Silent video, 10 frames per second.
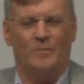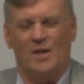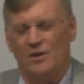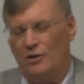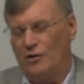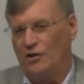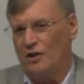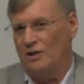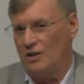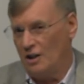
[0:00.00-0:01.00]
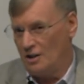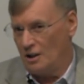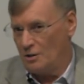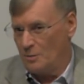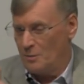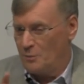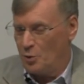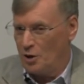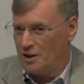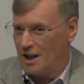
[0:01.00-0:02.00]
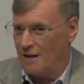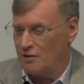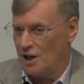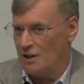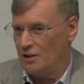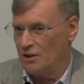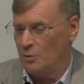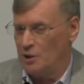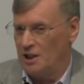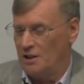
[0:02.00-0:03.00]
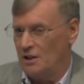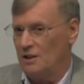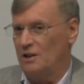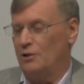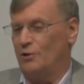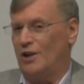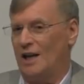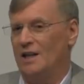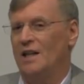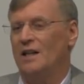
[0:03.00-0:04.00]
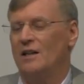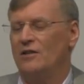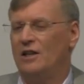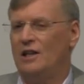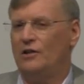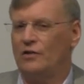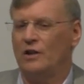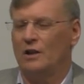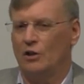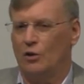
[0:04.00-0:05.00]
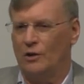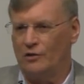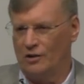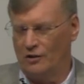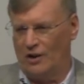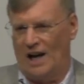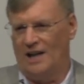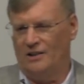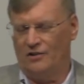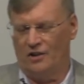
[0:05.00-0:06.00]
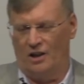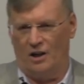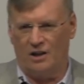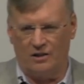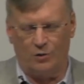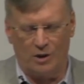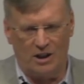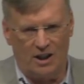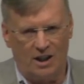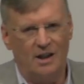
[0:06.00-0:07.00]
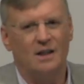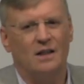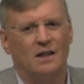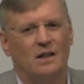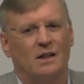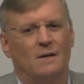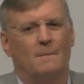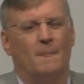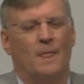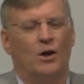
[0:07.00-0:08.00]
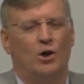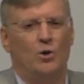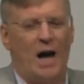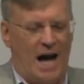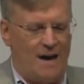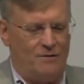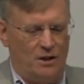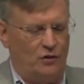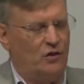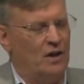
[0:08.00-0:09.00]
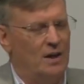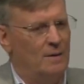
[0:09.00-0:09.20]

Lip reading: This is another point, caveat here that we need to understand. These Christian Zionists in our country today who have this